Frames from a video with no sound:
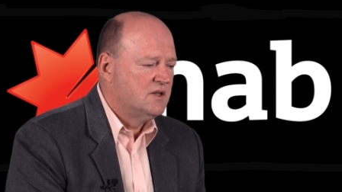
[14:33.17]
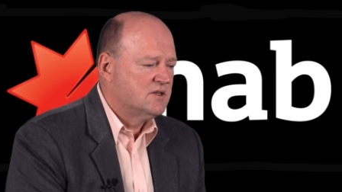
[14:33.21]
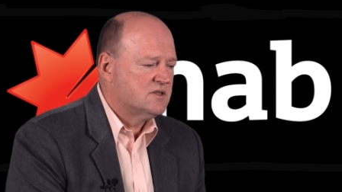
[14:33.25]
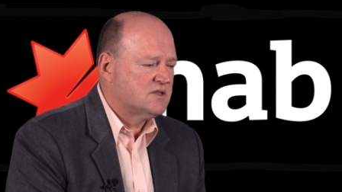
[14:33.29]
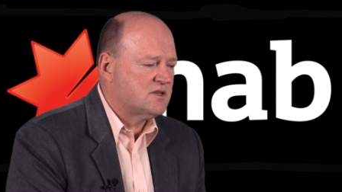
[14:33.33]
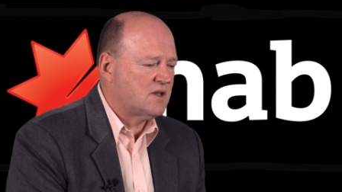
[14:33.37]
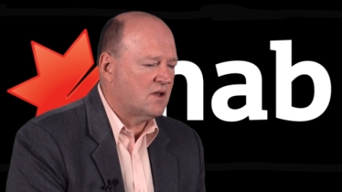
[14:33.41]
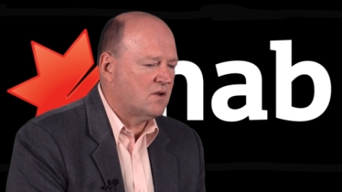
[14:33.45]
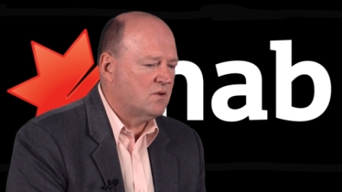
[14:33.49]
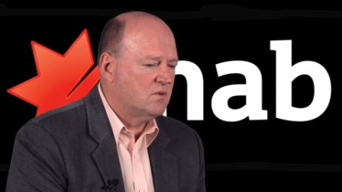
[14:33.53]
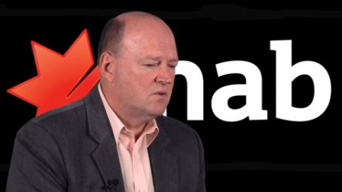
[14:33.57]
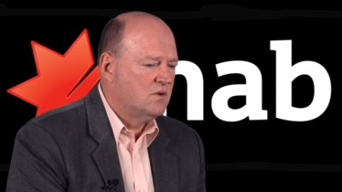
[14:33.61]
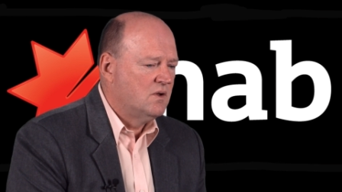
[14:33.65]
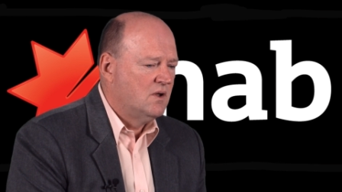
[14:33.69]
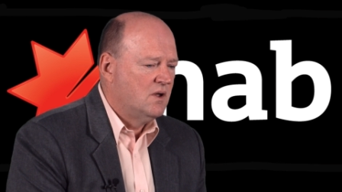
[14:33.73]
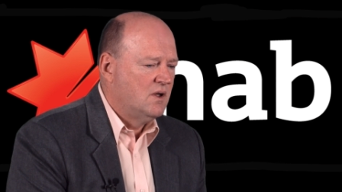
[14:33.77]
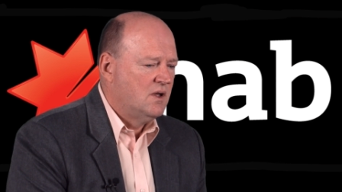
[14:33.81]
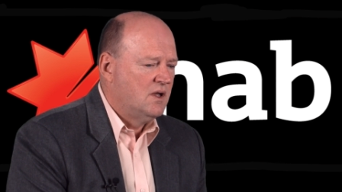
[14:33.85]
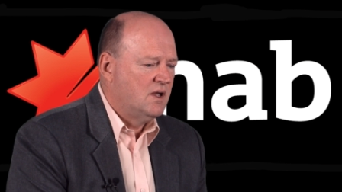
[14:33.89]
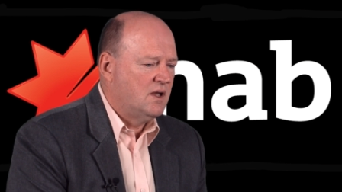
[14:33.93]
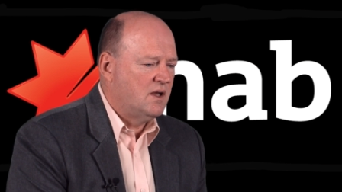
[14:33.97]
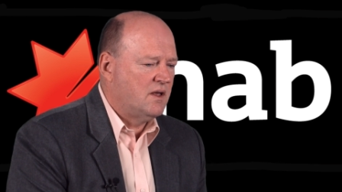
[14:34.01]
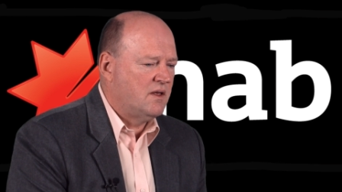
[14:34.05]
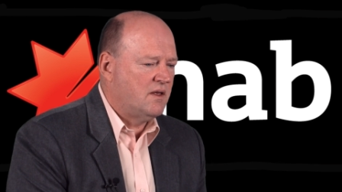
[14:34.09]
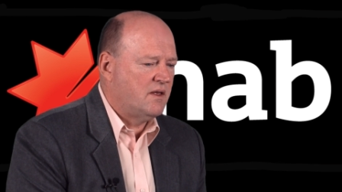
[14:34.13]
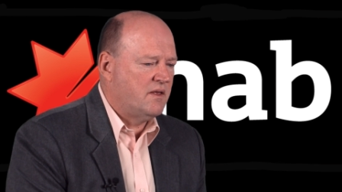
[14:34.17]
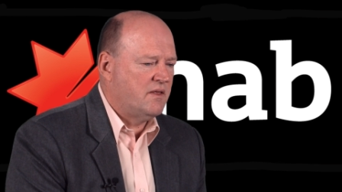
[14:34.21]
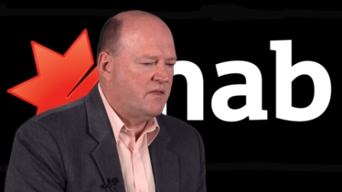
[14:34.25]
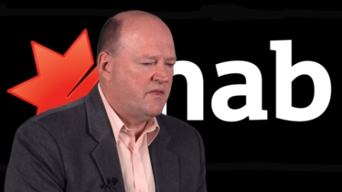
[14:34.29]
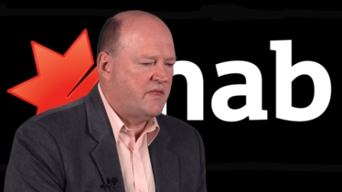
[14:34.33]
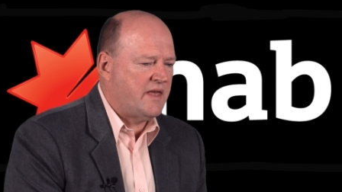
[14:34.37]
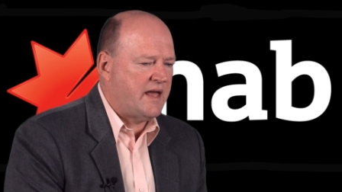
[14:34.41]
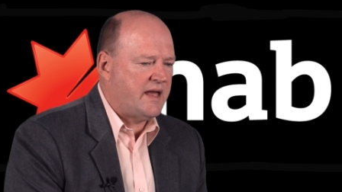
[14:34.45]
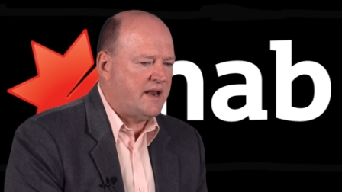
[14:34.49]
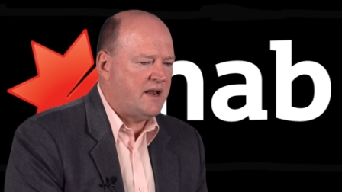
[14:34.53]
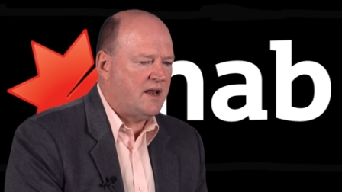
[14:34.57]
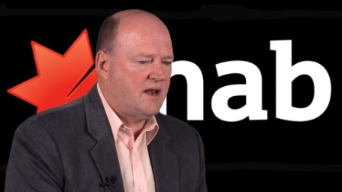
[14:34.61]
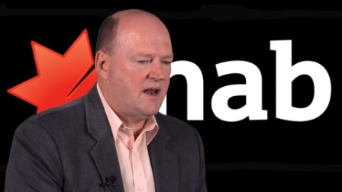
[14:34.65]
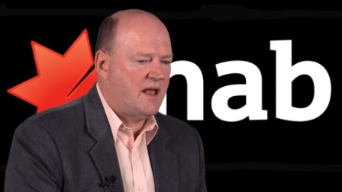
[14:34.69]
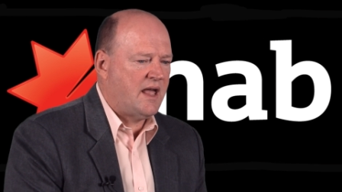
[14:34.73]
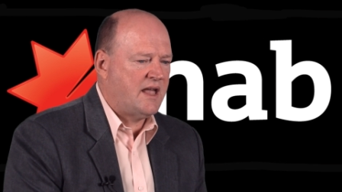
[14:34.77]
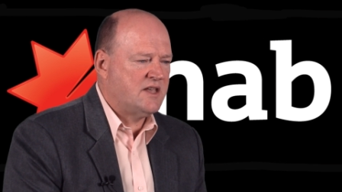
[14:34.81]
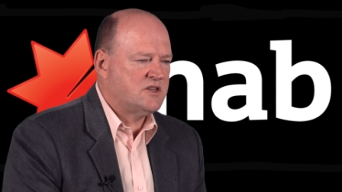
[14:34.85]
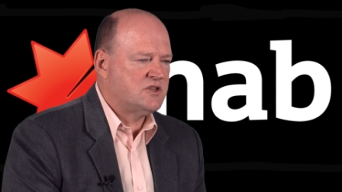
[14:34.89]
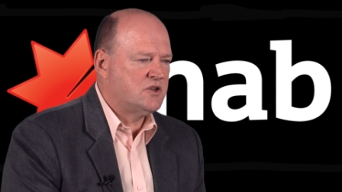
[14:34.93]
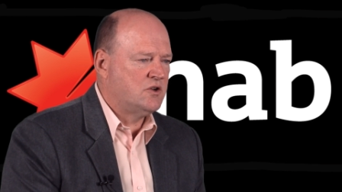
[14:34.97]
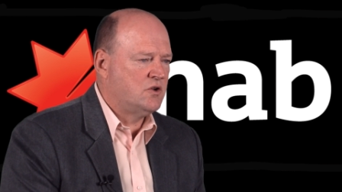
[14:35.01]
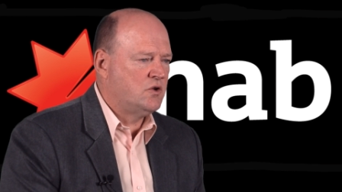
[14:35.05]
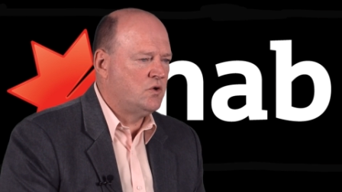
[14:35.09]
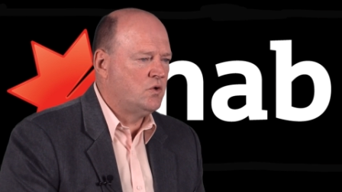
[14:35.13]
So that
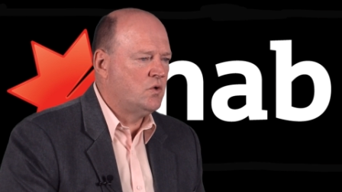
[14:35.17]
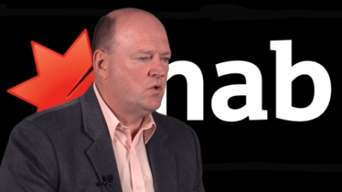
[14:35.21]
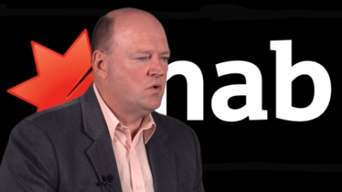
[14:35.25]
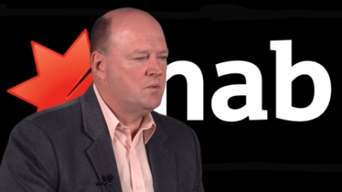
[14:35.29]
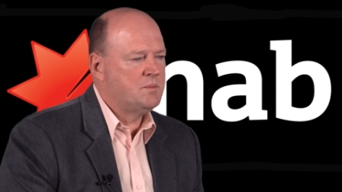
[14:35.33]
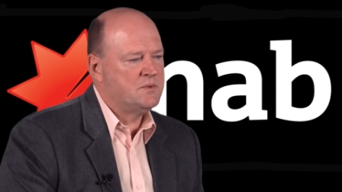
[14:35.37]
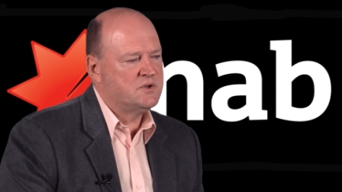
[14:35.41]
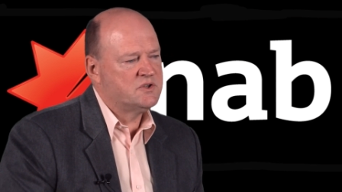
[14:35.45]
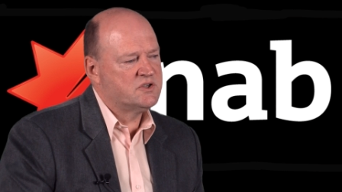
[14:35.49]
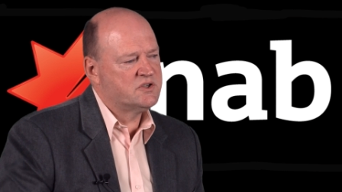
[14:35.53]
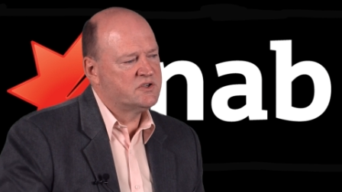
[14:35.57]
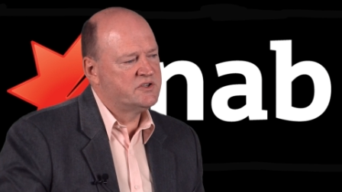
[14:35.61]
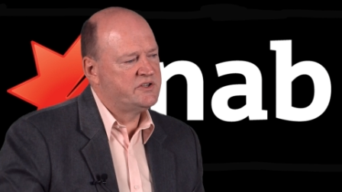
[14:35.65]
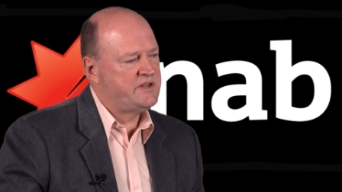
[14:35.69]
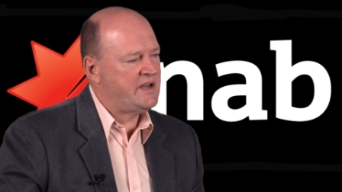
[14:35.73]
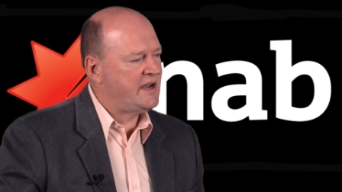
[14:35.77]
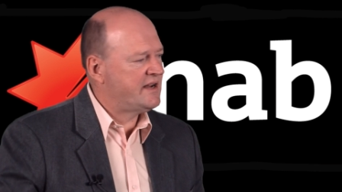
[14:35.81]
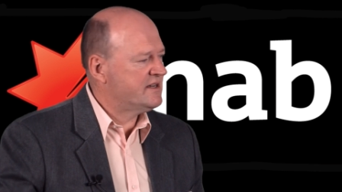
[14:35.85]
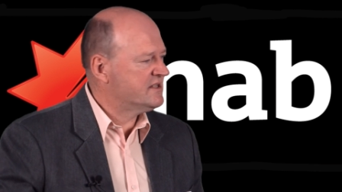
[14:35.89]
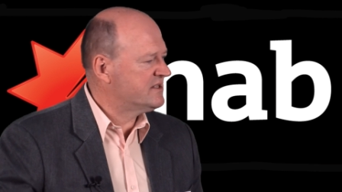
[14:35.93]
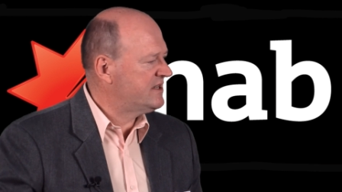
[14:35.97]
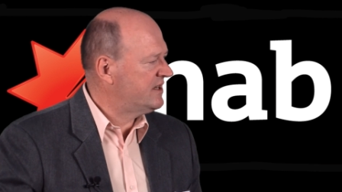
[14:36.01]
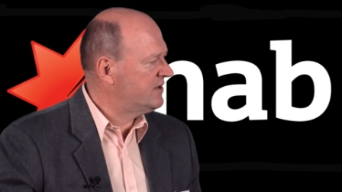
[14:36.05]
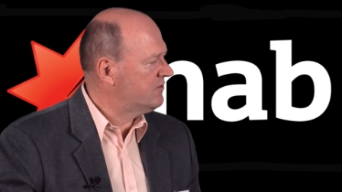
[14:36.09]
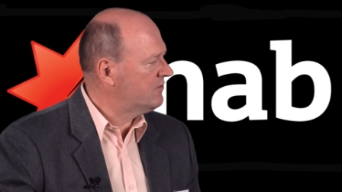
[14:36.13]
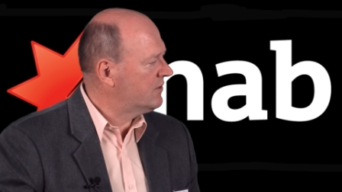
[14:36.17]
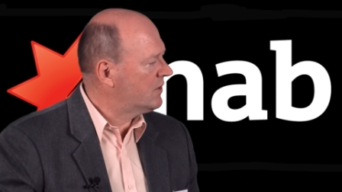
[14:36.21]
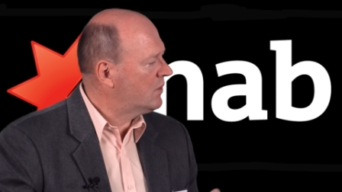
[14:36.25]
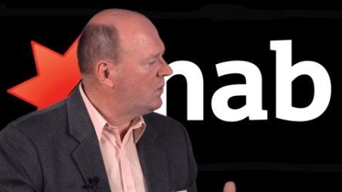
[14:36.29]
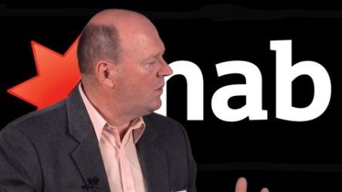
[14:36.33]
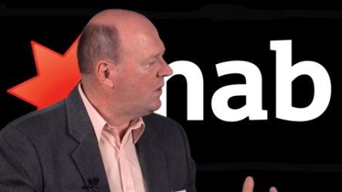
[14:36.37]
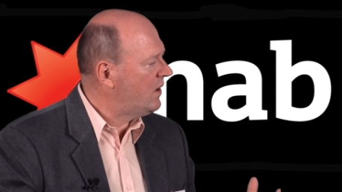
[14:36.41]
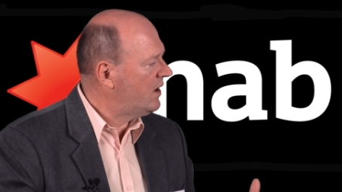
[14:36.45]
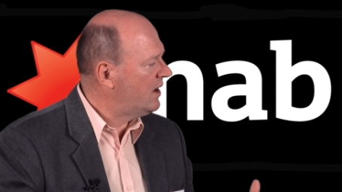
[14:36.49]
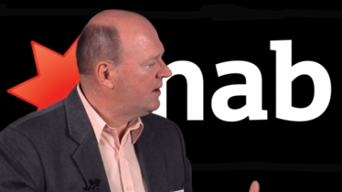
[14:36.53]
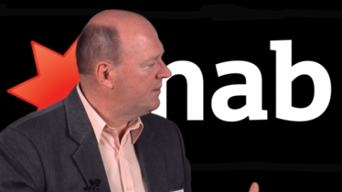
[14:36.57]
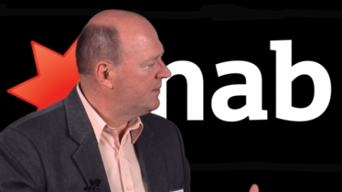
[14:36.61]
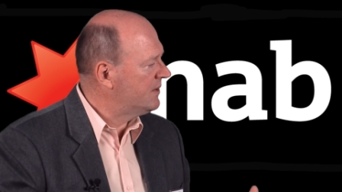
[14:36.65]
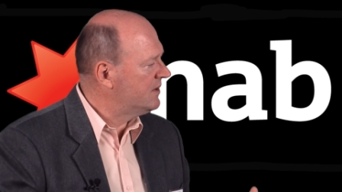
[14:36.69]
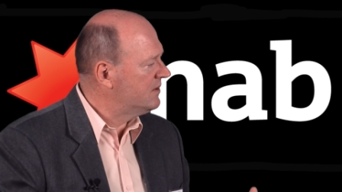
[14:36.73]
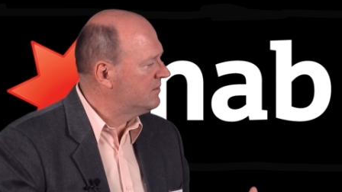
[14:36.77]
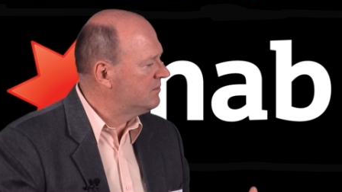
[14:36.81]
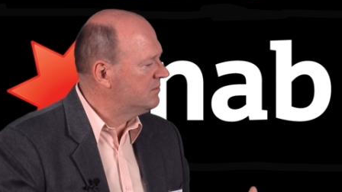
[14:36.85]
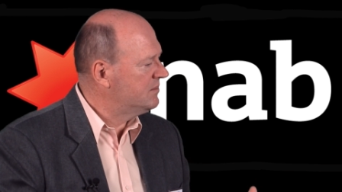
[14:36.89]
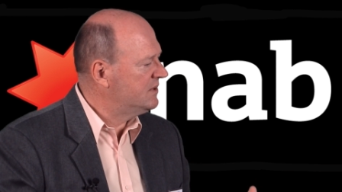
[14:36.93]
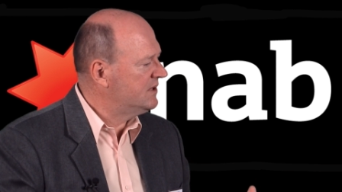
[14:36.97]
has an enormous data centre requirement,